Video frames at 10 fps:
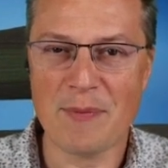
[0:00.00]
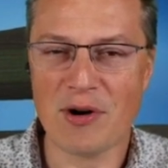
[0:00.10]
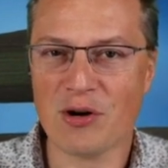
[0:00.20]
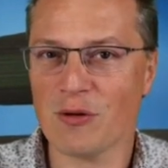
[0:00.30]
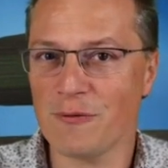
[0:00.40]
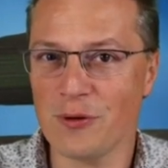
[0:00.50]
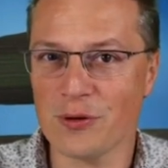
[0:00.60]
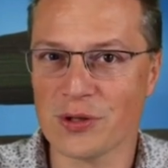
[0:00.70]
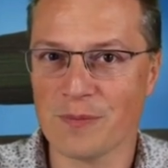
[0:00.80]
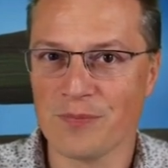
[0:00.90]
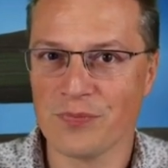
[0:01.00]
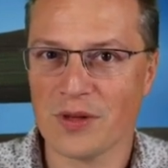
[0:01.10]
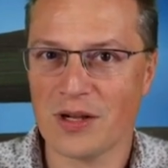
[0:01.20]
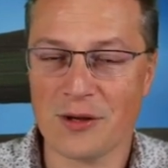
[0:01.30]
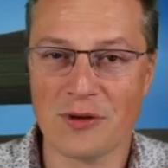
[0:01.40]
people are confused.
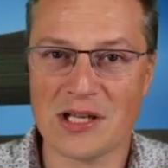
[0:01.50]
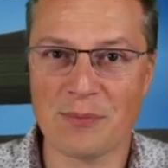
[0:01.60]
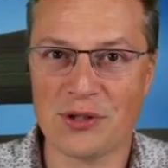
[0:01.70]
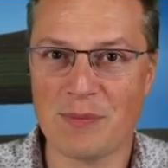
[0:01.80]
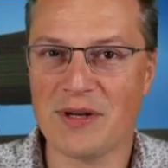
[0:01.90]
Like, for example,